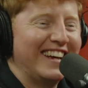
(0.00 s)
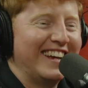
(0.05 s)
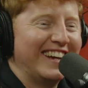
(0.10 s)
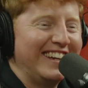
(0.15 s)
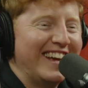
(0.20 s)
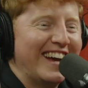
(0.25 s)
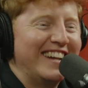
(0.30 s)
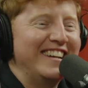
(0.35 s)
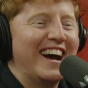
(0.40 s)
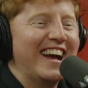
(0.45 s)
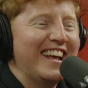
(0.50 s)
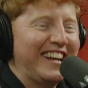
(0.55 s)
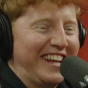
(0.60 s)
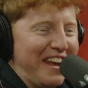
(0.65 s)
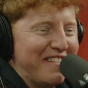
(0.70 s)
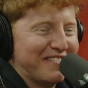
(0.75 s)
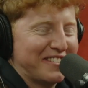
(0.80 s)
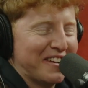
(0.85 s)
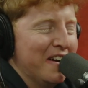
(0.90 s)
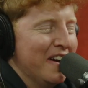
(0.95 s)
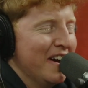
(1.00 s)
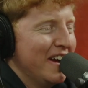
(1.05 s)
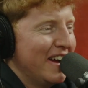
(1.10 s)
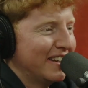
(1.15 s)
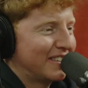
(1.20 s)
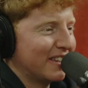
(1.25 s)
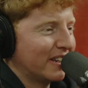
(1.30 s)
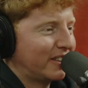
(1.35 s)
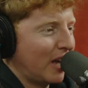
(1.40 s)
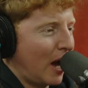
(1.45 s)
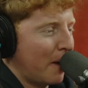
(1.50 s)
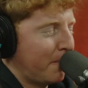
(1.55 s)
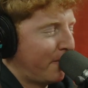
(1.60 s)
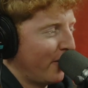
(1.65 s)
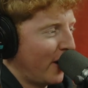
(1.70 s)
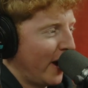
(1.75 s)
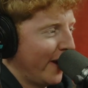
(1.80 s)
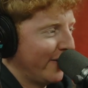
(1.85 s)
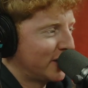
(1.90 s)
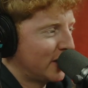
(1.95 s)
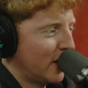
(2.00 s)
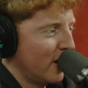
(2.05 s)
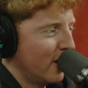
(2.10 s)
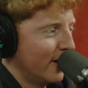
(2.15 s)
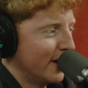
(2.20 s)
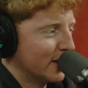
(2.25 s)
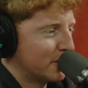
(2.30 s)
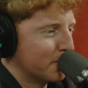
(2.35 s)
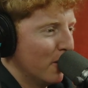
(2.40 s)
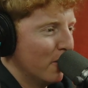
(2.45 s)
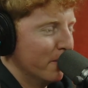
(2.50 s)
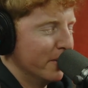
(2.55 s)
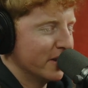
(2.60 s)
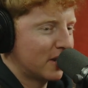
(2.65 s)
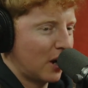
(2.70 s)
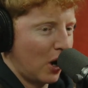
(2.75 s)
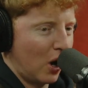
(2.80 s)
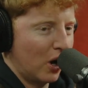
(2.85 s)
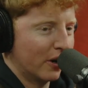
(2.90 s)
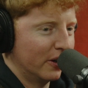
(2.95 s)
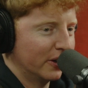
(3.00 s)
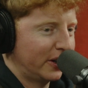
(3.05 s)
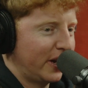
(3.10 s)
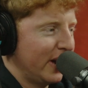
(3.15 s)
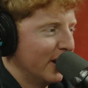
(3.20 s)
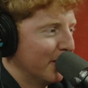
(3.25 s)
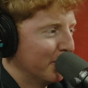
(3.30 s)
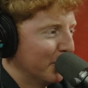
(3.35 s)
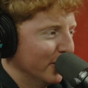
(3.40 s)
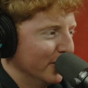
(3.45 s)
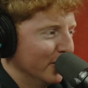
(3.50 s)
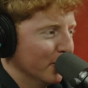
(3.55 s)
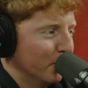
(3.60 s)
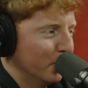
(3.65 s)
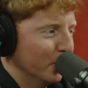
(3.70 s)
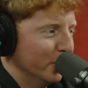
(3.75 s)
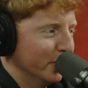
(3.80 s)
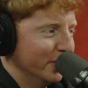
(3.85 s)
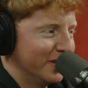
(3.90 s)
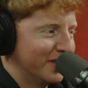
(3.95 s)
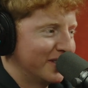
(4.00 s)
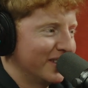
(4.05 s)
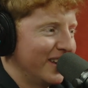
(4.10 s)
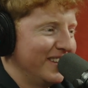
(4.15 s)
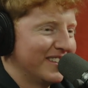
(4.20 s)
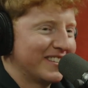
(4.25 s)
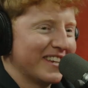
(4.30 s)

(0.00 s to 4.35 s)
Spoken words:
Yeah. Night games. It's like top 5 scariest moments caught on camera in the woods, and it's